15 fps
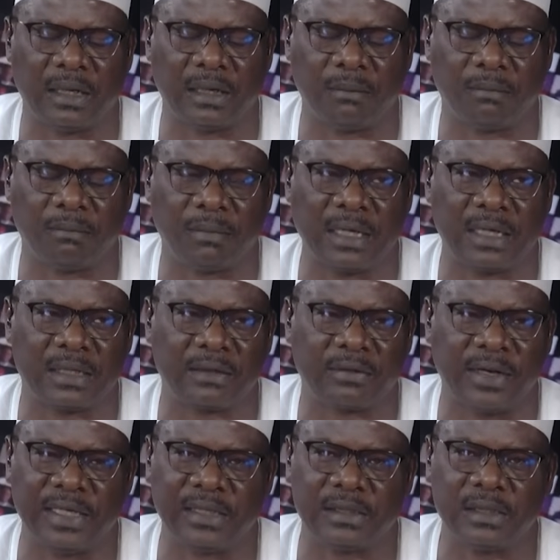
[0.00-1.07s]
bank
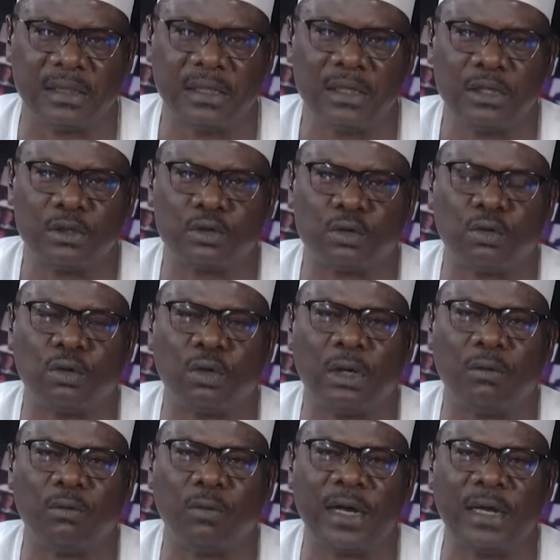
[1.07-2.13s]
rate. So
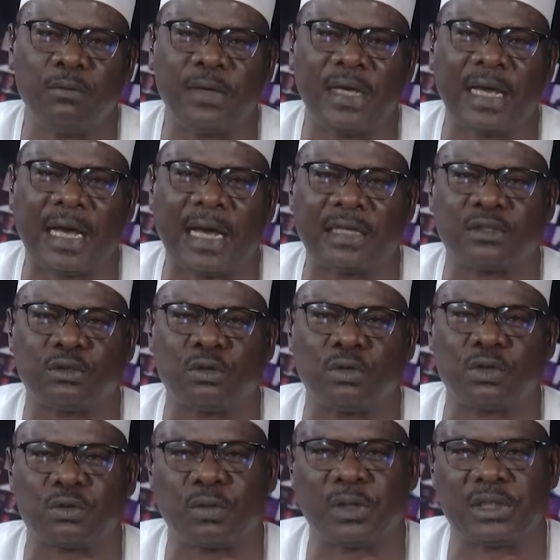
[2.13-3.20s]
when we ask
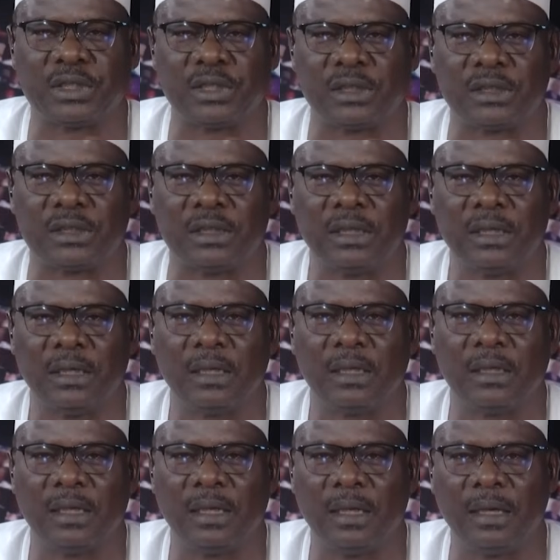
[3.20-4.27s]
those questions,
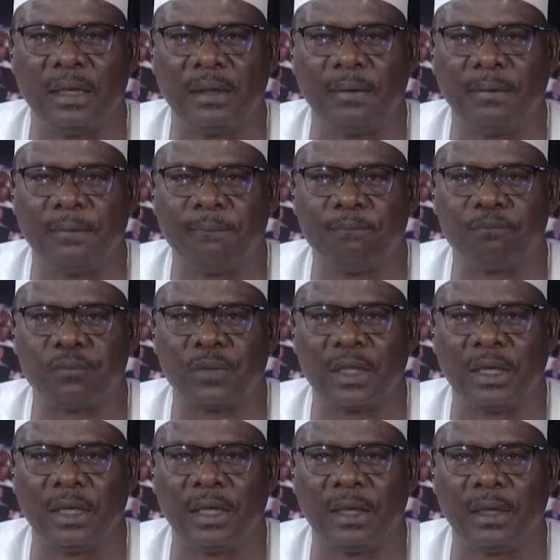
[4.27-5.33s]
the
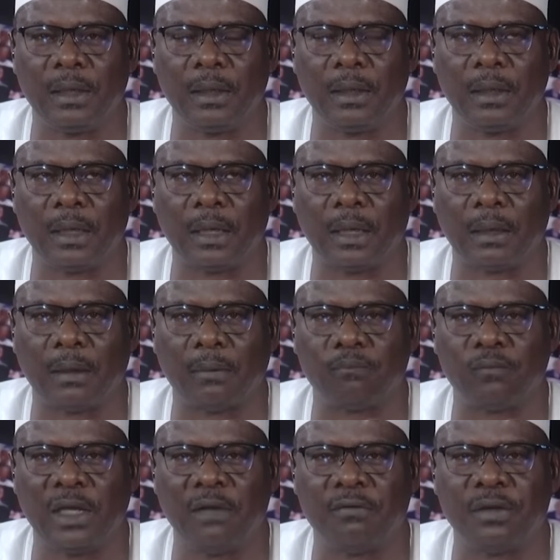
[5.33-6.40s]

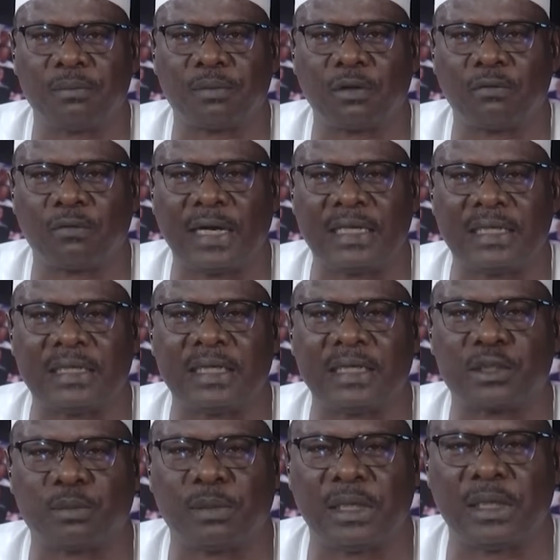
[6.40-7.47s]
Navy provided
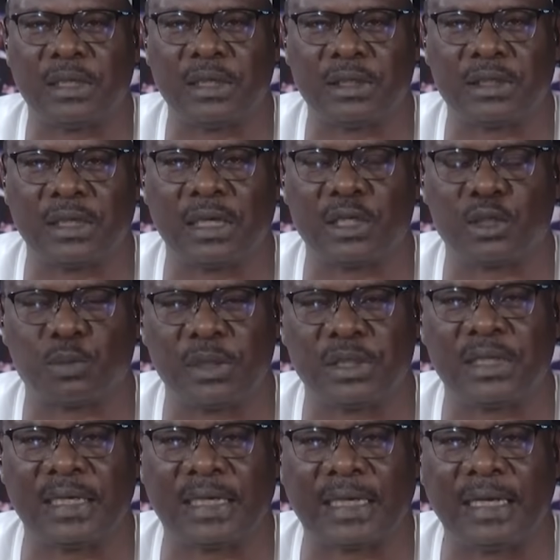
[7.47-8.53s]
explanation,
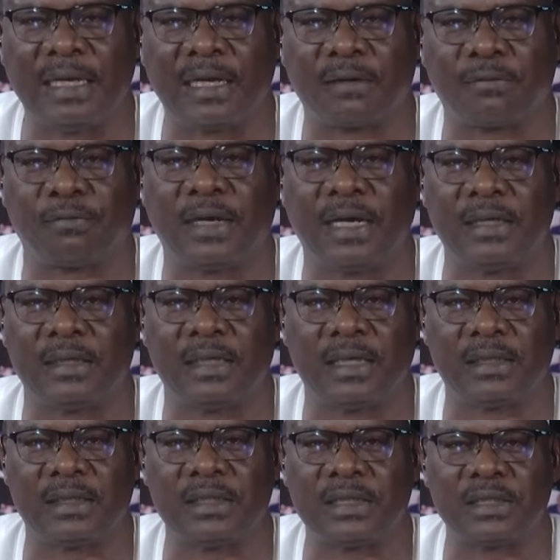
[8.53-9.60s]
especially clarifying
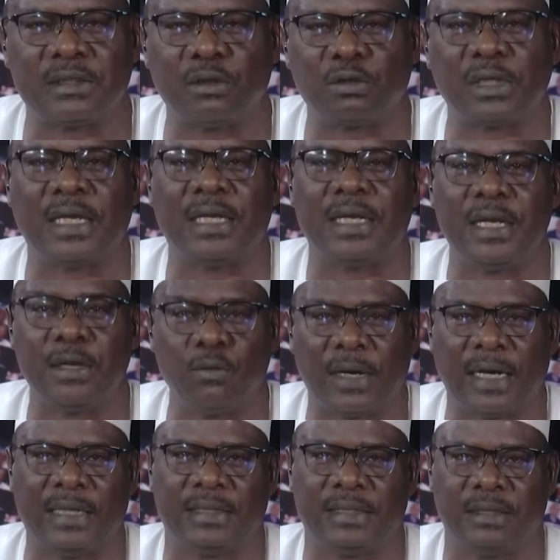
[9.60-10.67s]
that this is not a new
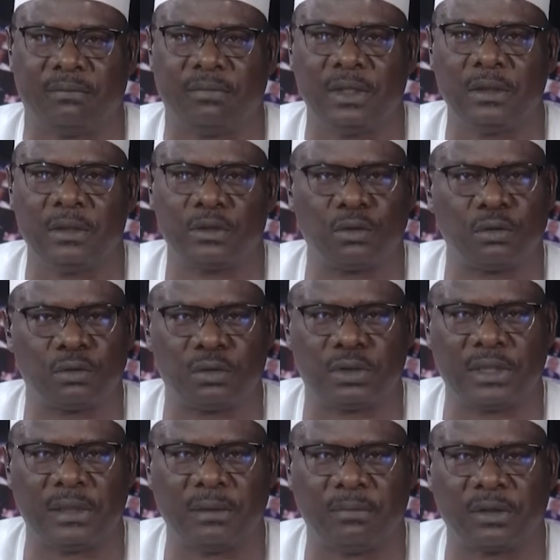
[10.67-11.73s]
item, so to
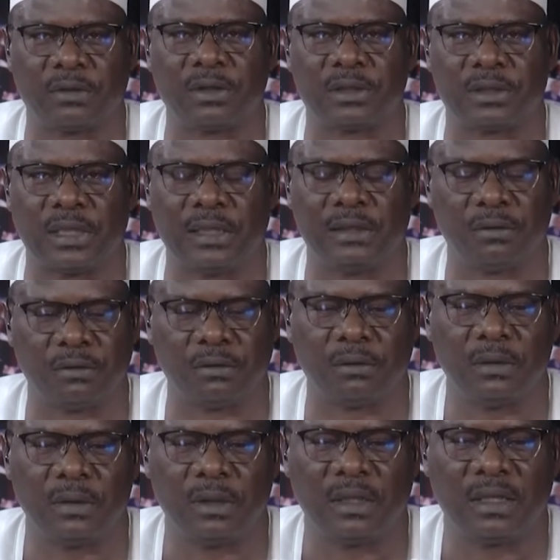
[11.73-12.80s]
say, because I know
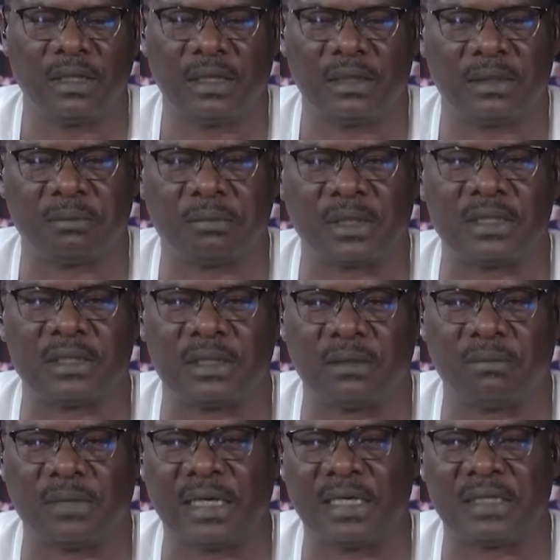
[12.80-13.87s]
that the
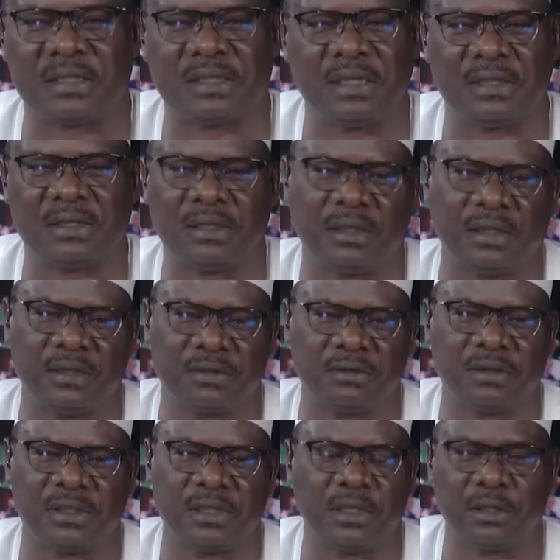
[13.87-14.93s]
president, by his nature, is
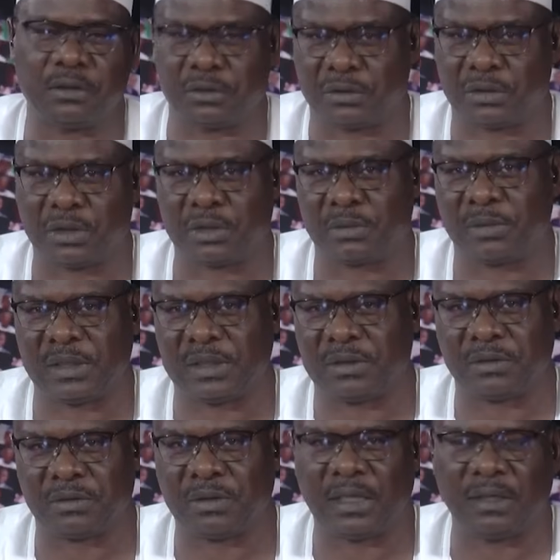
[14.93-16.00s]
not a luxurious person,
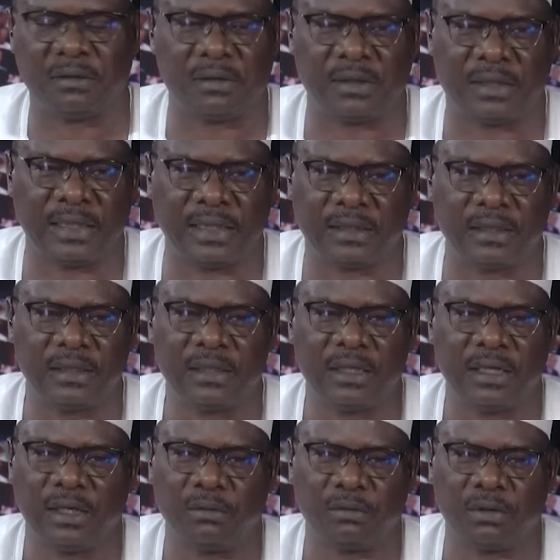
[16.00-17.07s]
so I don't think
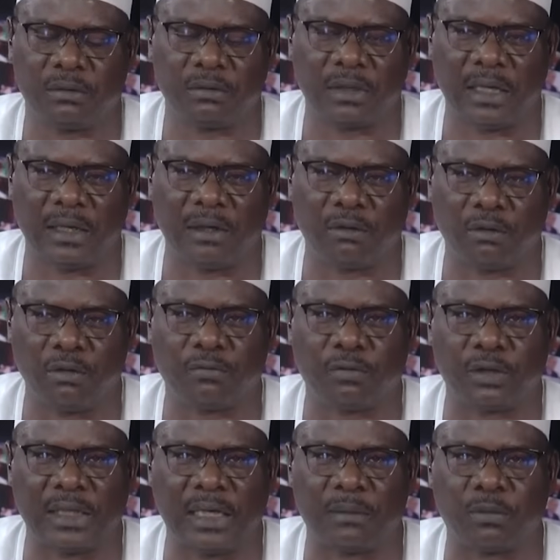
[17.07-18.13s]
he will go for
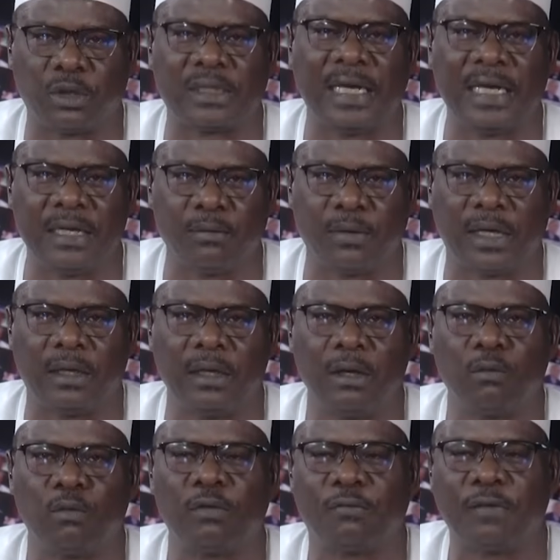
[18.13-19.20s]
that. But anyway,
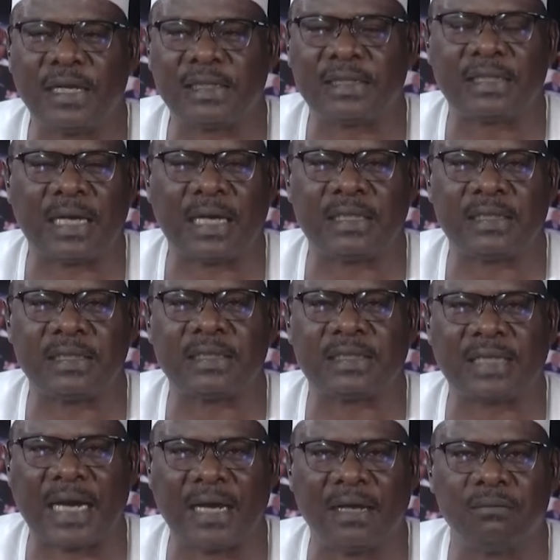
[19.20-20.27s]
we felt that at this
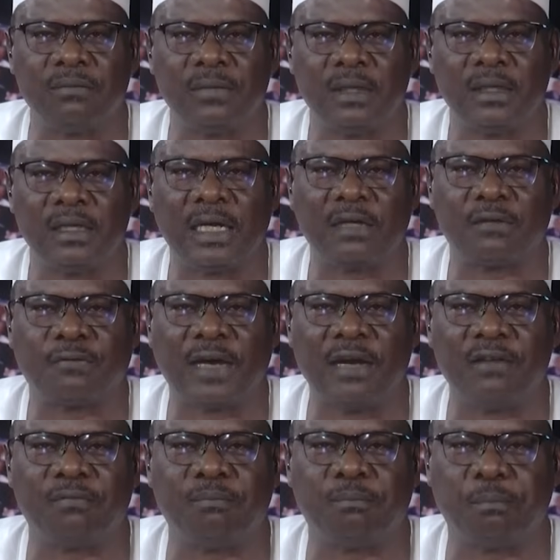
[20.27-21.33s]
time, that
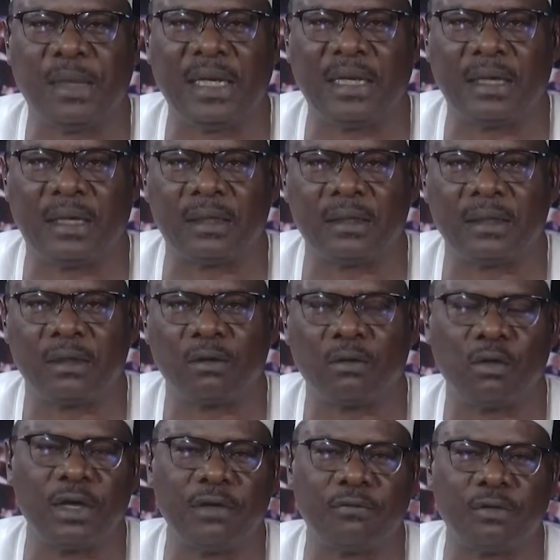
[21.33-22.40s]
5 billion
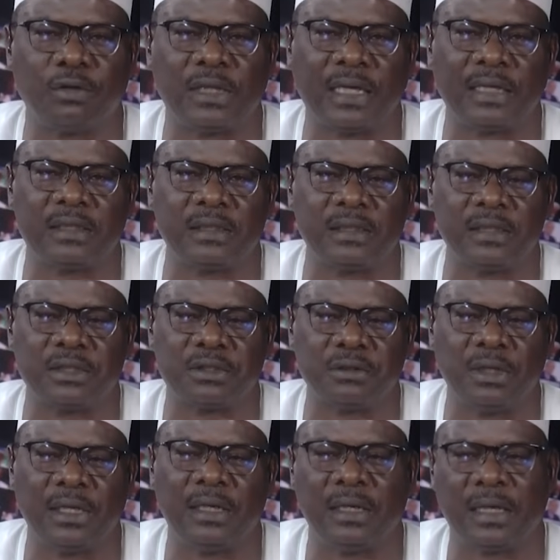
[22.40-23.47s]
going for that is
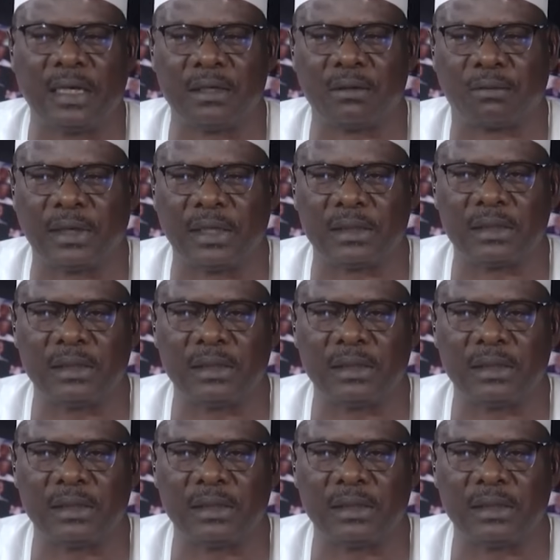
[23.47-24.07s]
inadequate.